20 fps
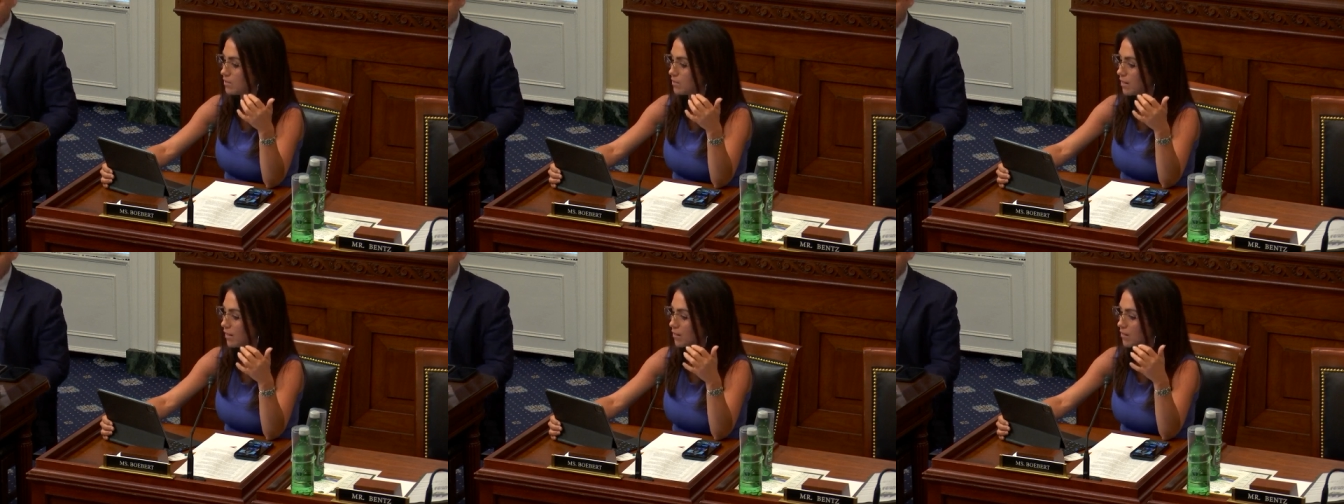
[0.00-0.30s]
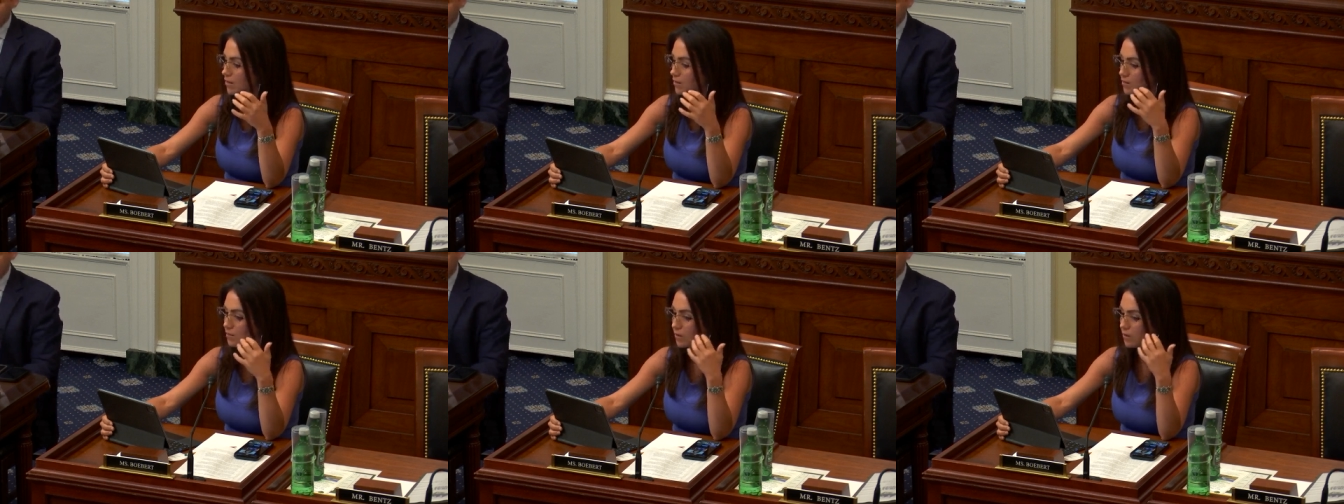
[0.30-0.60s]
that
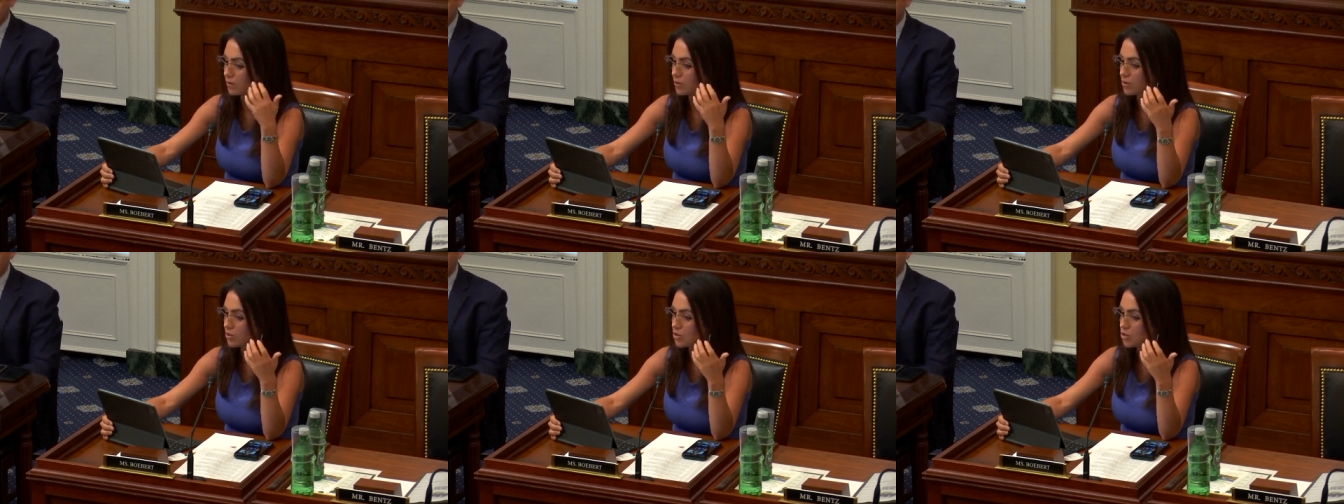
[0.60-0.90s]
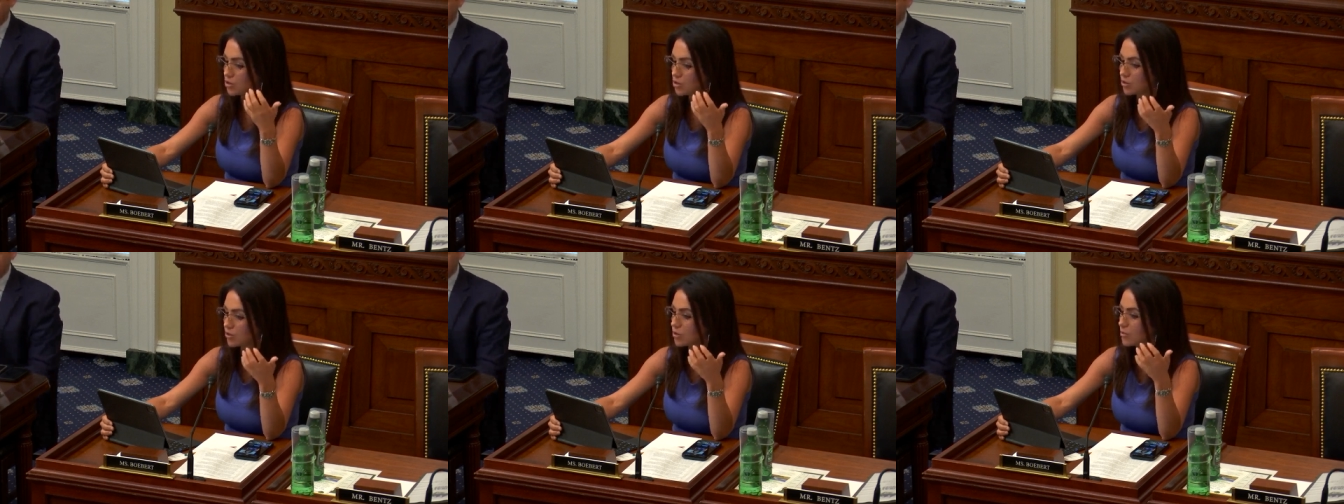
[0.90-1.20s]
are
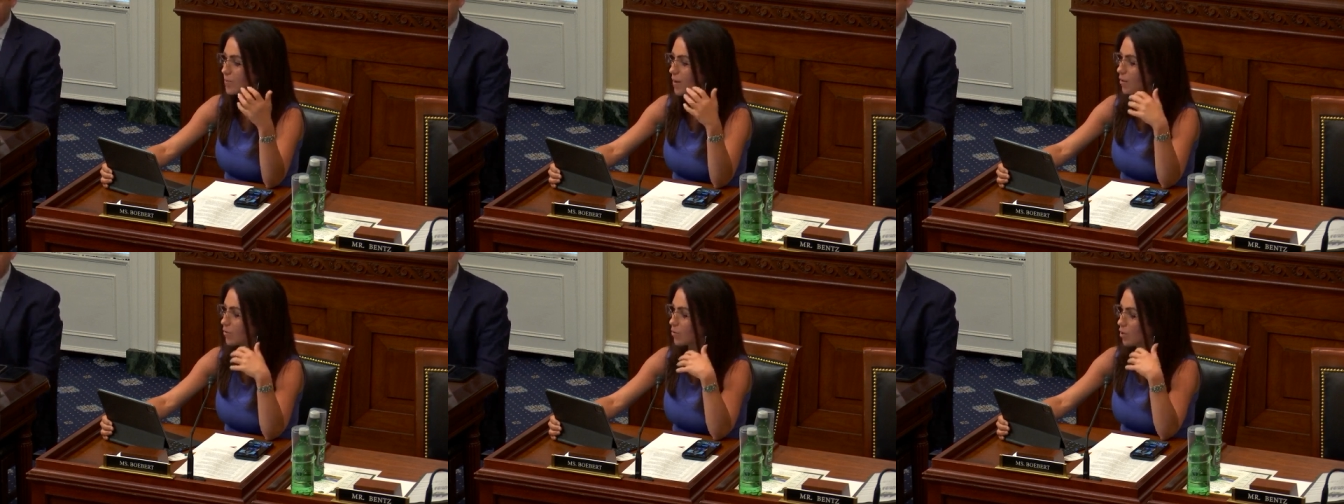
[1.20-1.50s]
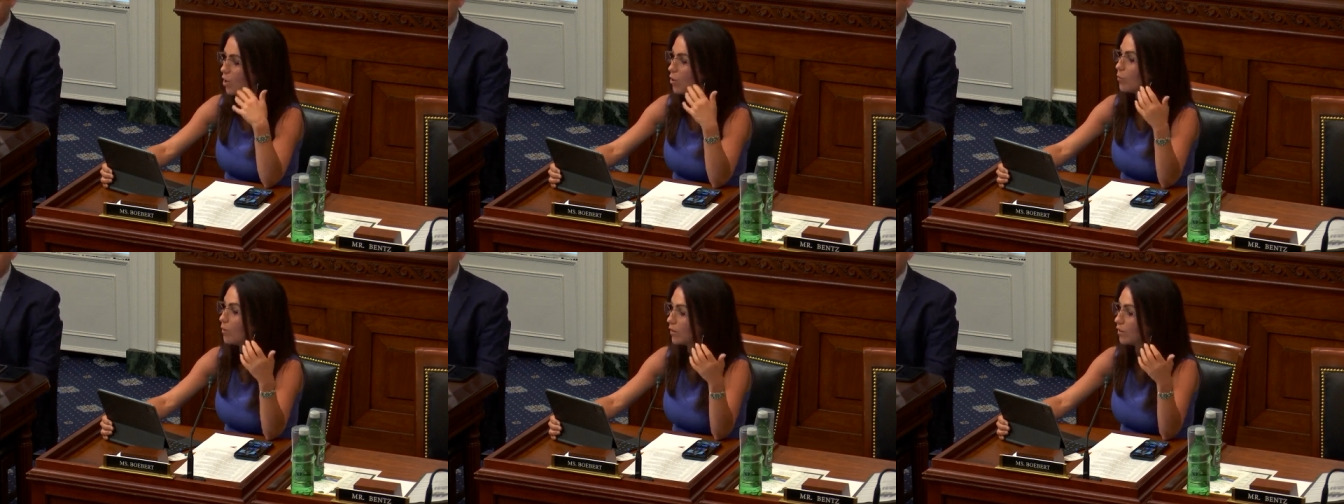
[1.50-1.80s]
concerned
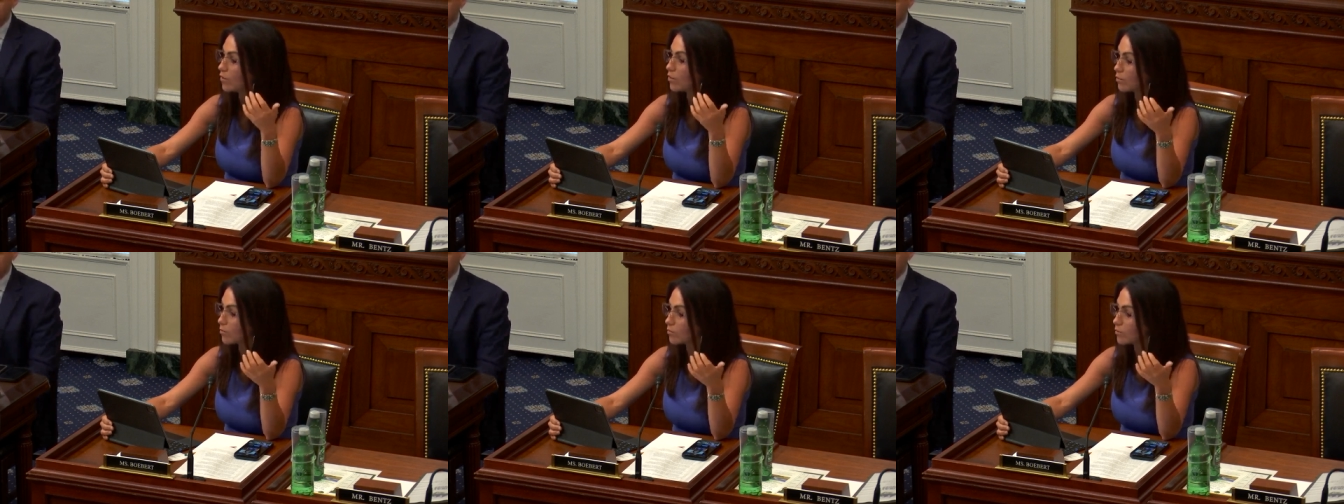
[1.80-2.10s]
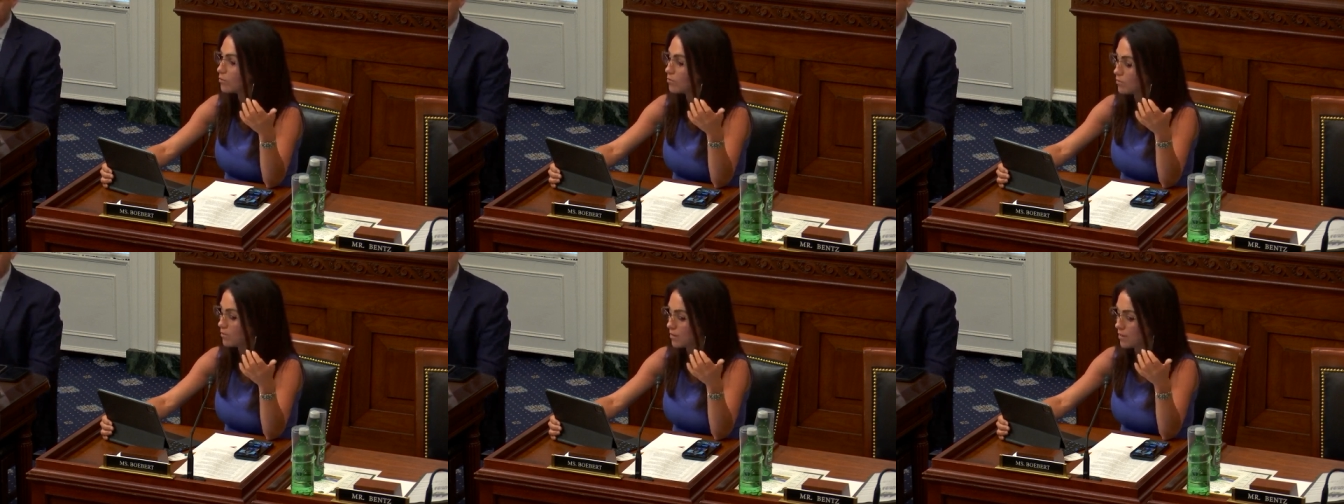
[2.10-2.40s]
about going
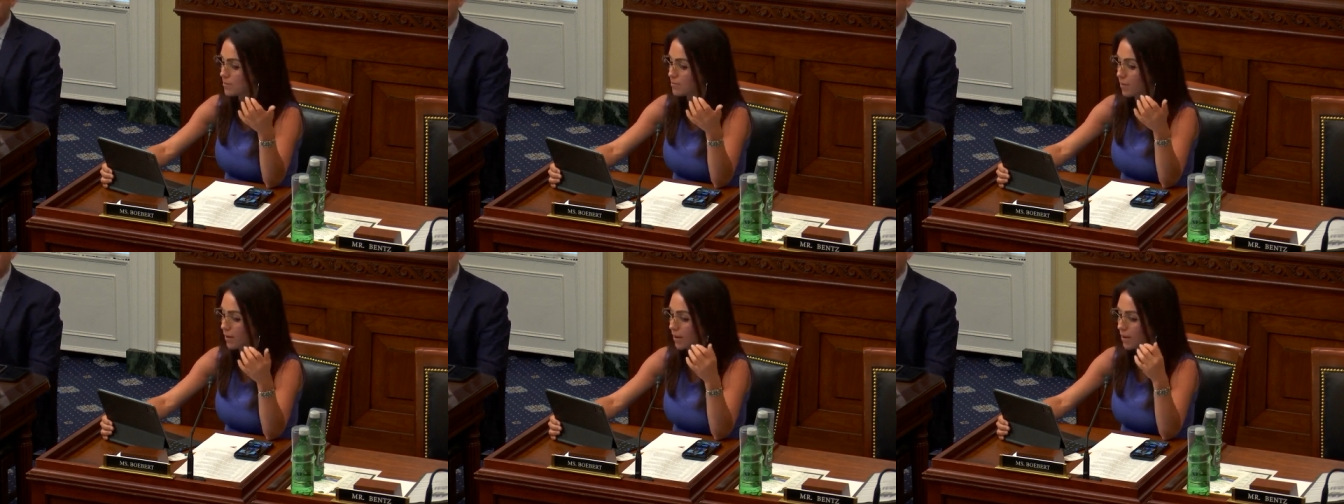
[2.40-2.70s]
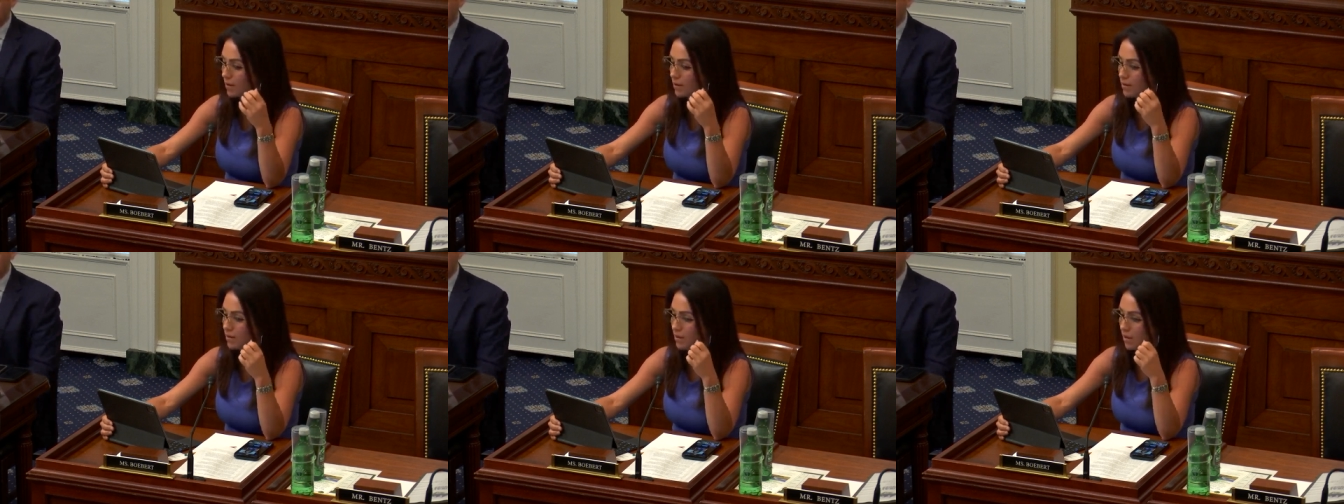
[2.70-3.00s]
through
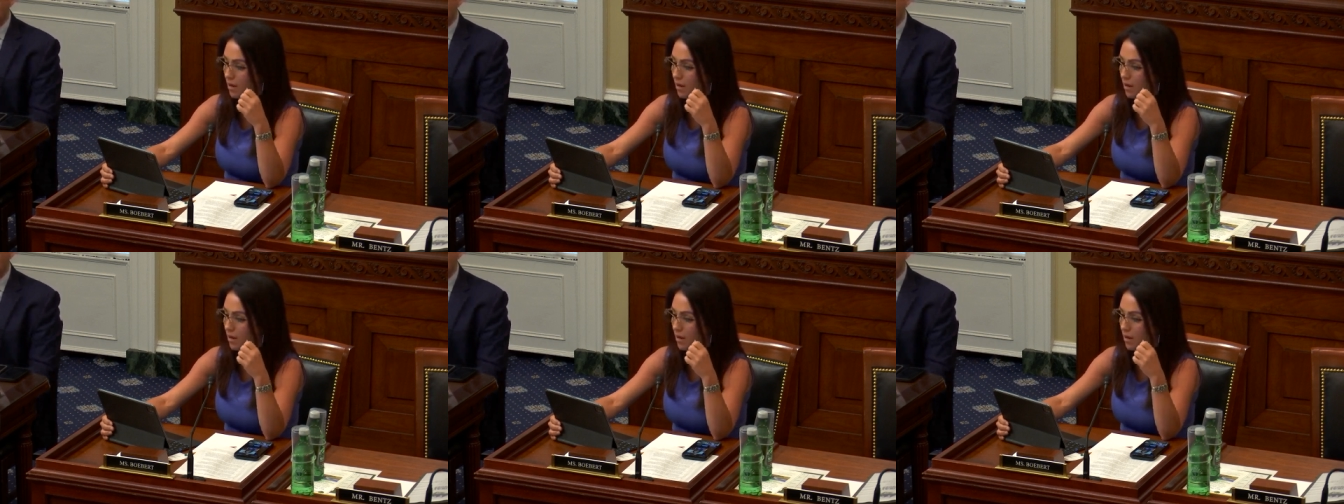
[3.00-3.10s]
NEPA